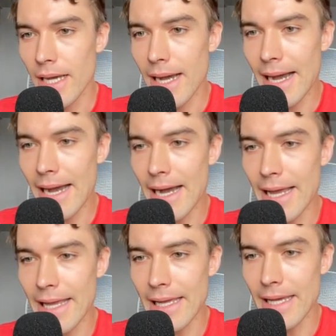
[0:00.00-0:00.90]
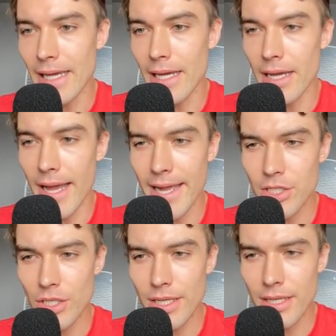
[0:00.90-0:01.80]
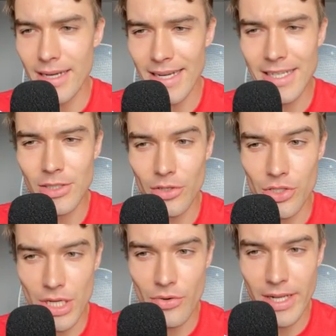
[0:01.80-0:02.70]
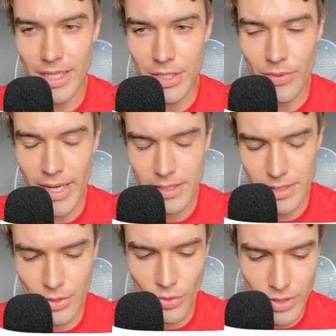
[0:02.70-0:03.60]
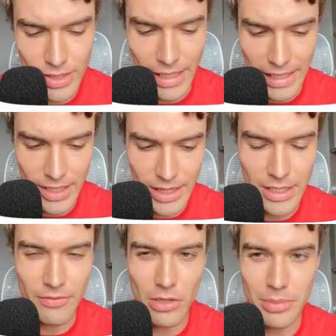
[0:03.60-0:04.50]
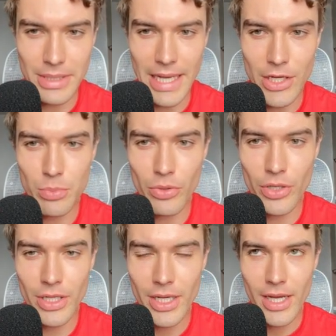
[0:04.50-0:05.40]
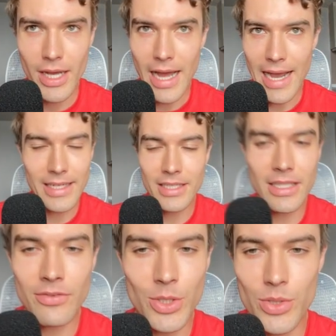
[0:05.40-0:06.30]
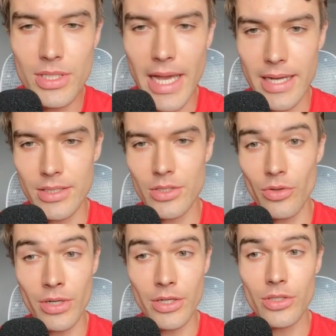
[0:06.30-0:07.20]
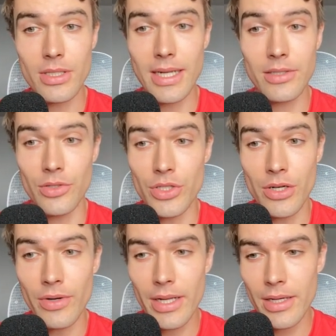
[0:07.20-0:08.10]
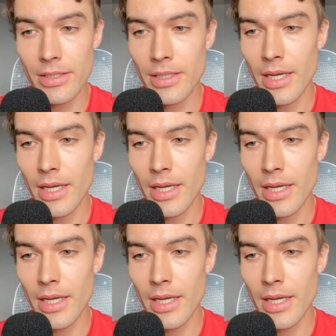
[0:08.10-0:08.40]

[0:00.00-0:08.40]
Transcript: I actually clicked on generate a new access token in the developer dashboard. I didn't even use the access token. I just clicked on generate it.